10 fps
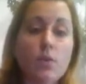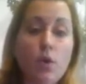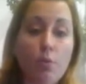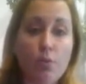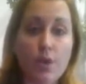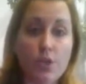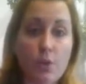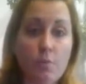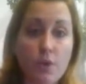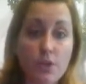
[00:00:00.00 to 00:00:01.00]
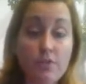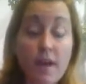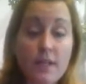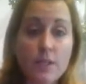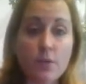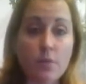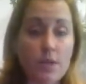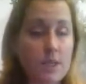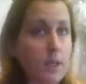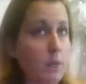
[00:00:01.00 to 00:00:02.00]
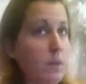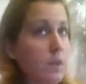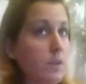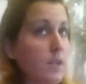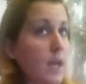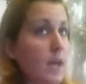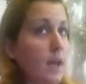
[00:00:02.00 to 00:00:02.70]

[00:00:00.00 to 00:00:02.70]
your corporate job much faster, basically, because